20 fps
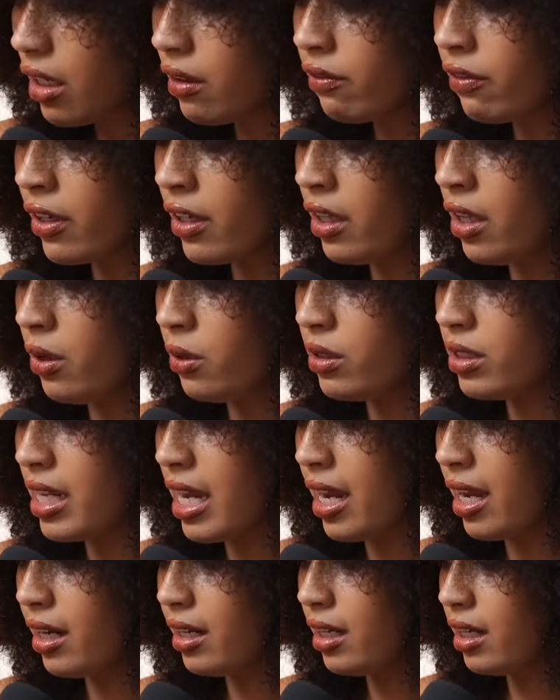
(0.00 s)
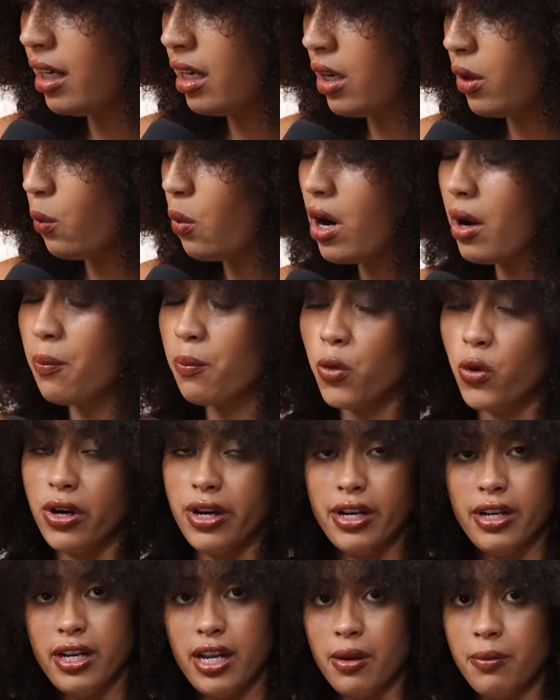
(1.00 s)
for those that want more
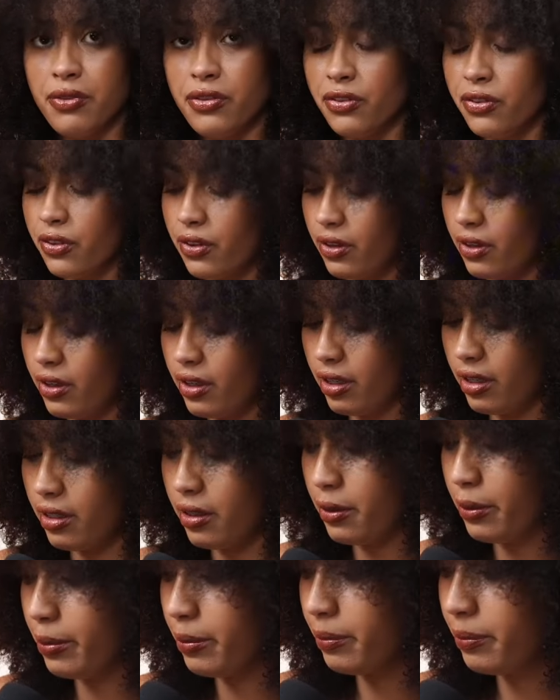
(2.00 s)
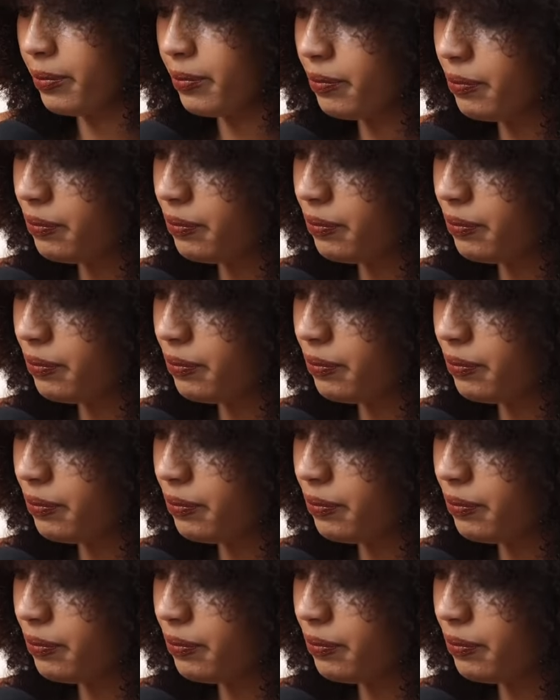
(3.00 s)
in depth, um,